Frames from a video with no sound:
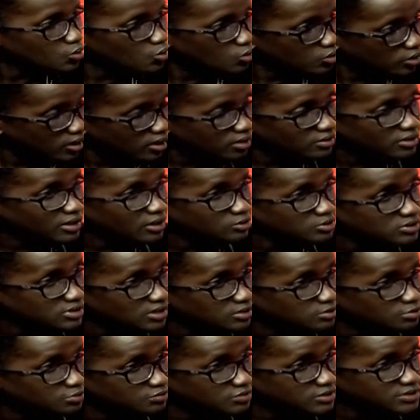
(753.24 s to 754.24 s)
or carry out
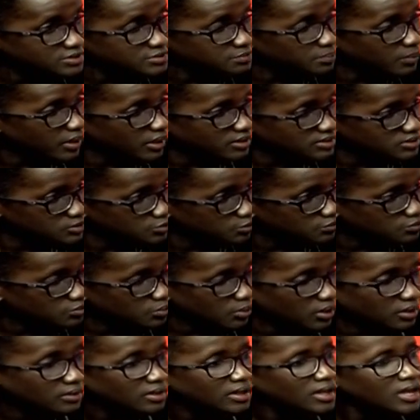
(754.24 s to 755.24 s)
any of this spy
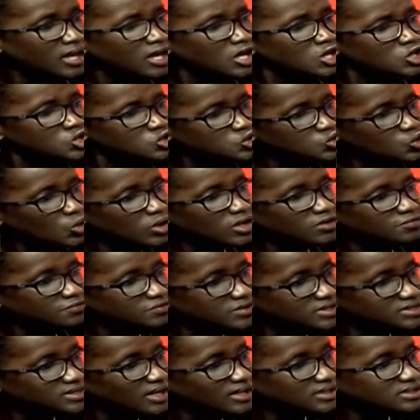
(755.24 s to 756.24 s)
software. So if
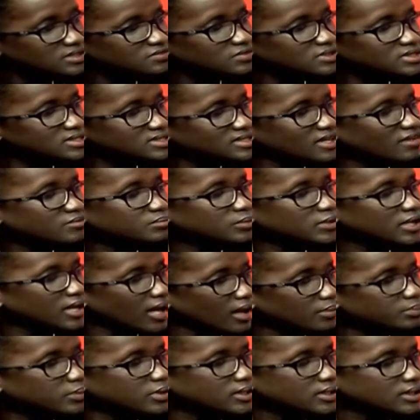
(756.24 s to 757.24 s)
these activities have been
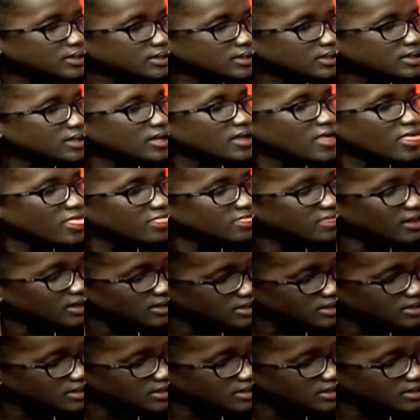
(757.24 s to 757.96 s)
happening, there